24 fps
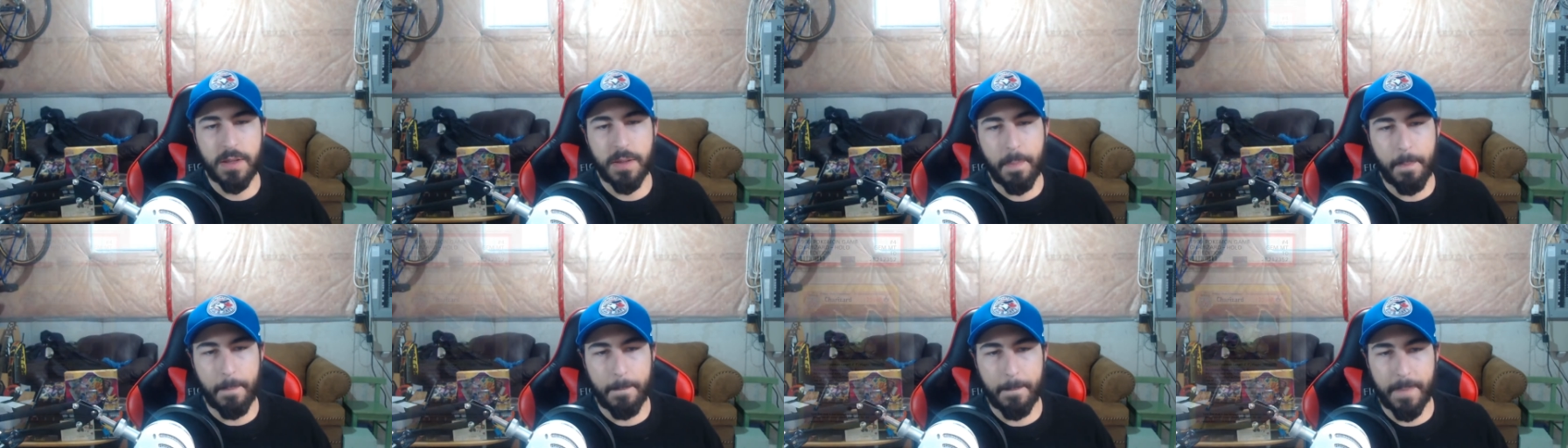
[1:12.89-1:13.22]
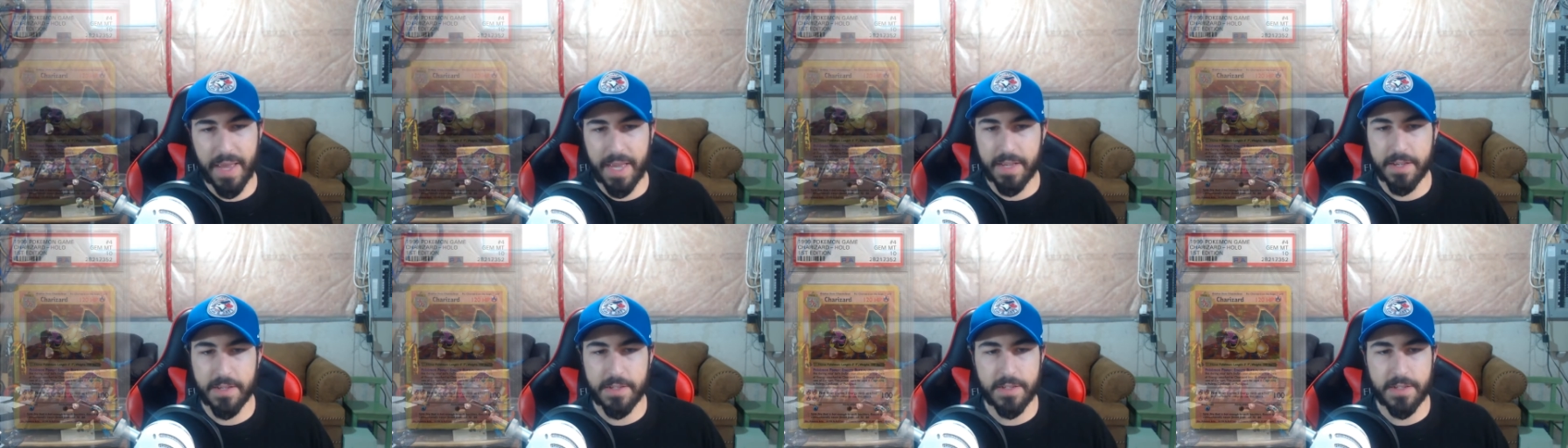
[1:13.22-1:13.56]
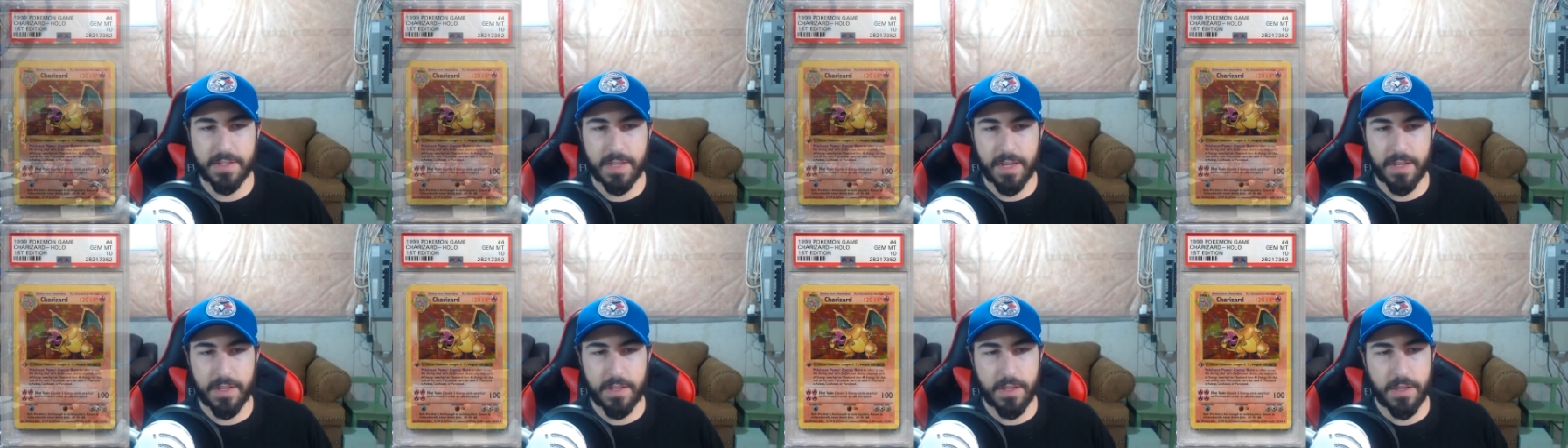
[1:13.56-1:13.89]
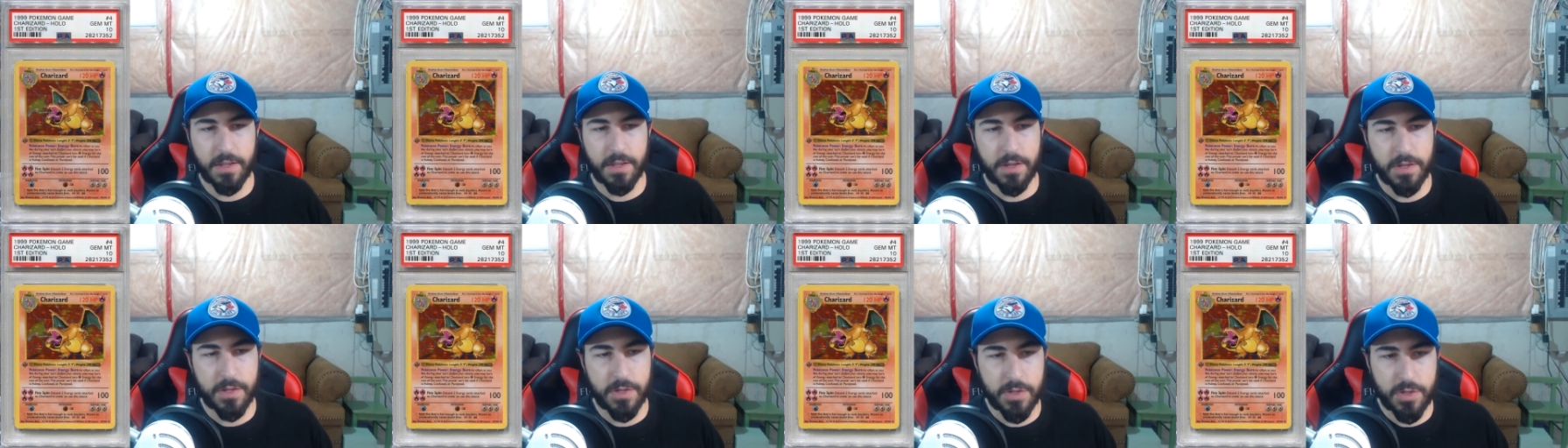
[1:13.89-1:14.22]
base set
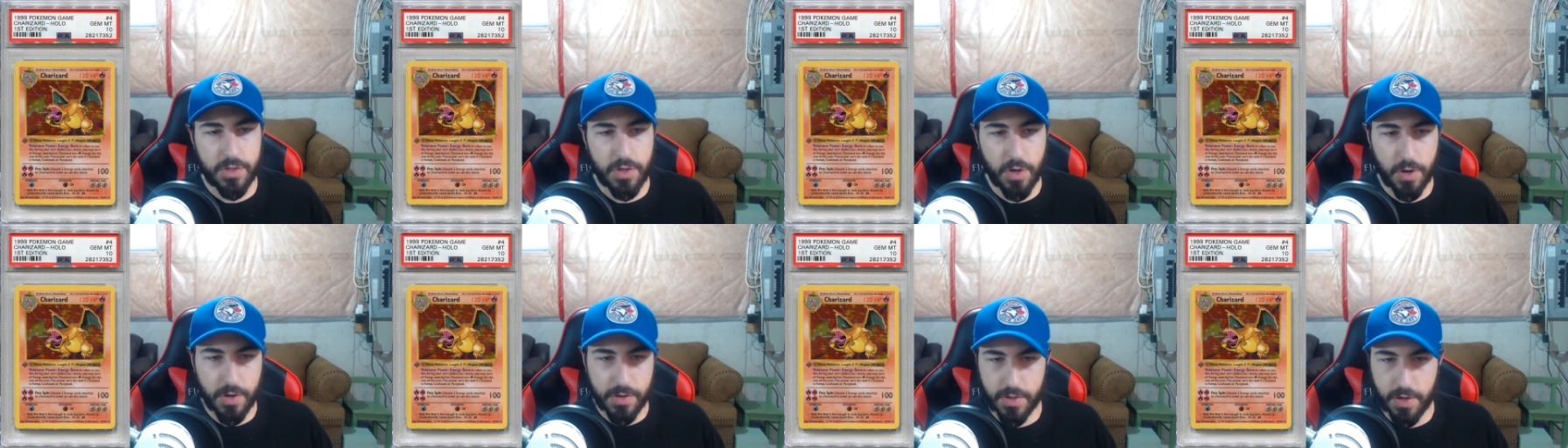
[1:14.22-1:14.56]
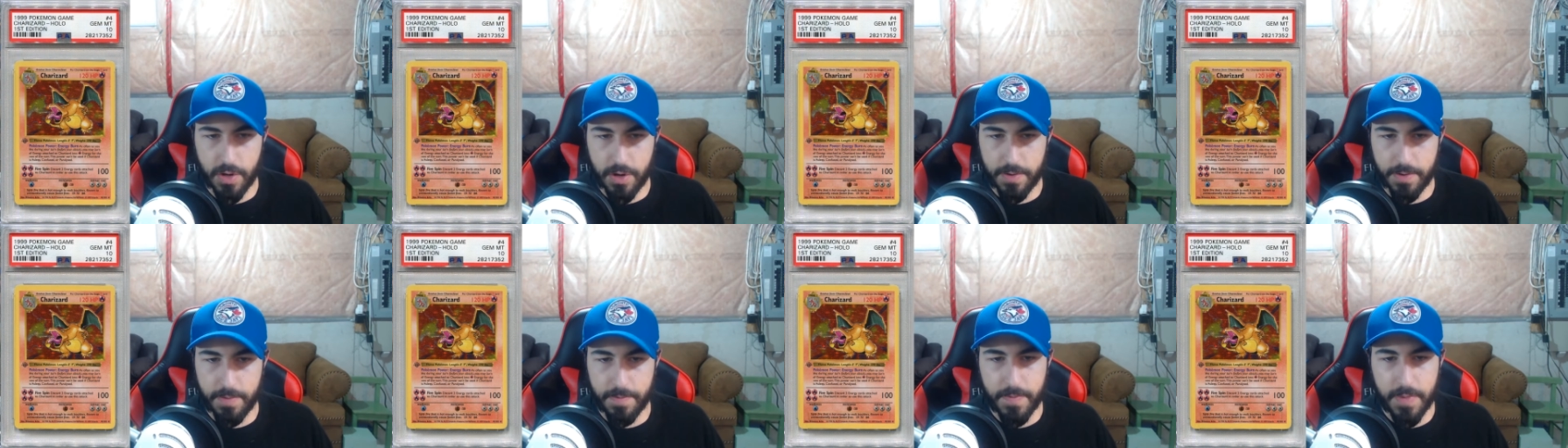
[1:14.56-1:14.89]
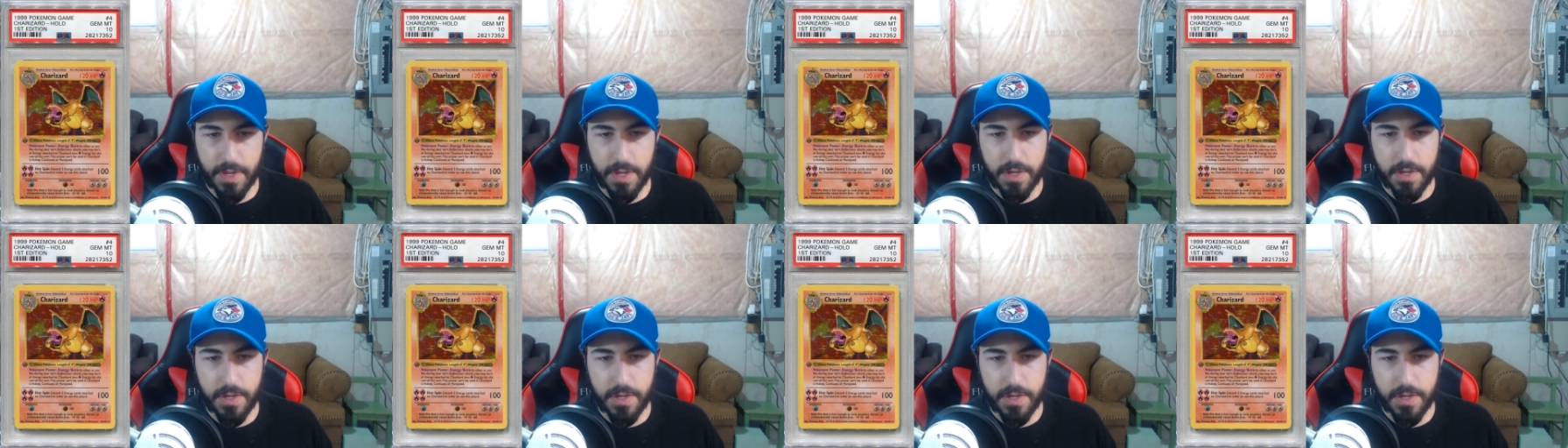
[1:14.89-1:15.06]
Charizard.